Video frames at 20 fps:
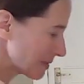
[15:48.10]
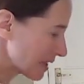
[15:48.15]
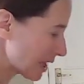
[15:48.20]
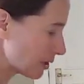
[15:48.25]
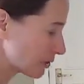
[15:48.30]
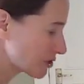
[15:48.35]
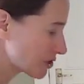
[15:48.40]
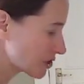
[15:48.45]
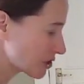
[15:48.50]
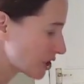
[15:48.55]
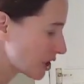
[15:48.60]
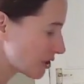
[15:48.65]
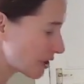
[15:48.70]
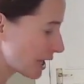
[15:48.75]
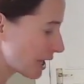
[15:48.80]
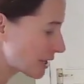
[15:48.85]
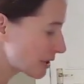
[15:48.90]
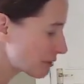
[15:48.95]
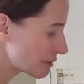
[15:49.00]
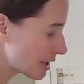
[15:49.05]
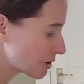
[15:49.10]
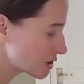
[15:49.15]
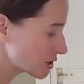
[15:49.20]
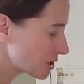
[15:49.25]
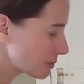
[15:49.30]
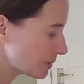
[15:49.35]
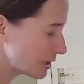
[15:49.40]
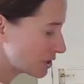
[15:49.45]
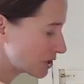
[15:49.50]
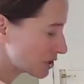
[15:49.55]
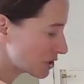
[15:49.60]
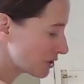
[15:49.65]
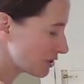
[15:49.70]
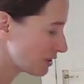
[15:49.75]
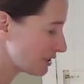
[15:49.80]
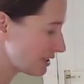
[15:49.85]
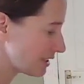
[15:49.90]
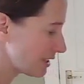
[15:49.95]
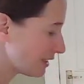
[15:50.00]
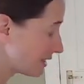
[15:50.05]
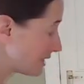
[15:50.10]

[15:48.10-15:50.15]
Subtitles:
I'll stir that around to make sure that the